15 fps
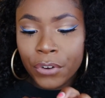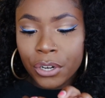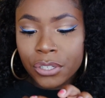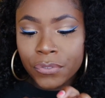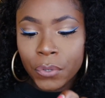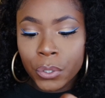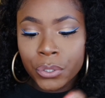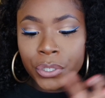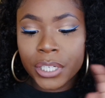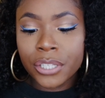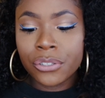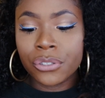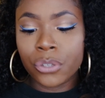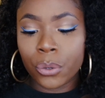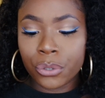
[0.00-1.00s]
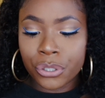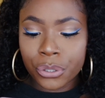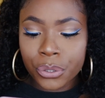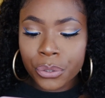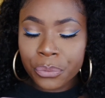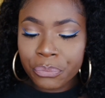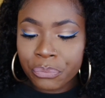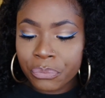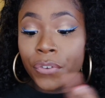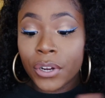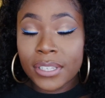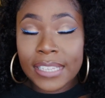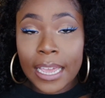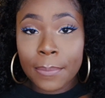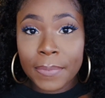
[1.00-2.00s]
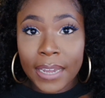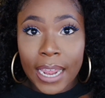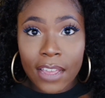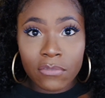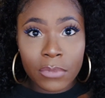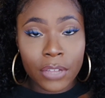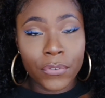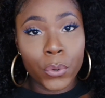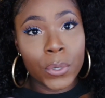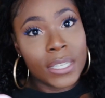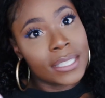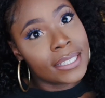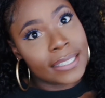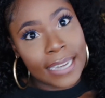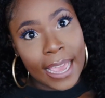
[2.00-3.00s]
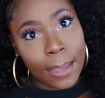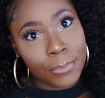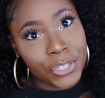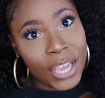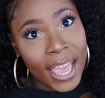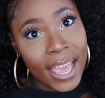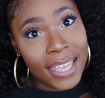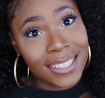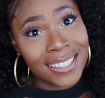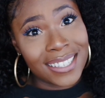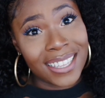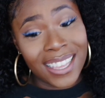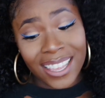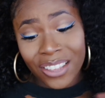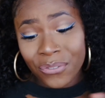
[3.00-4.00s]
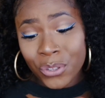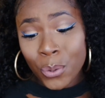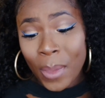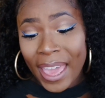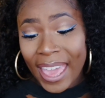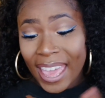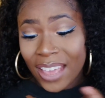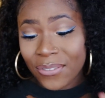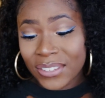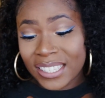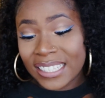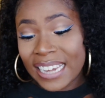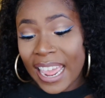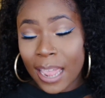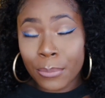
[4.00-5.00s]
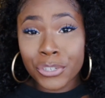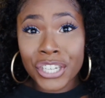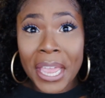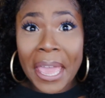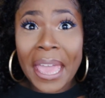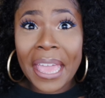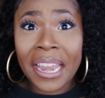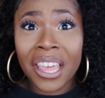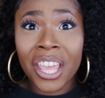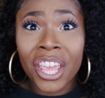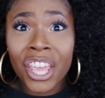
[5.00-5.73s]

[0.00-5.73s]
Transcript: first folder is social. The first app that I have on my phone is Snapchat. If you have Snapchat,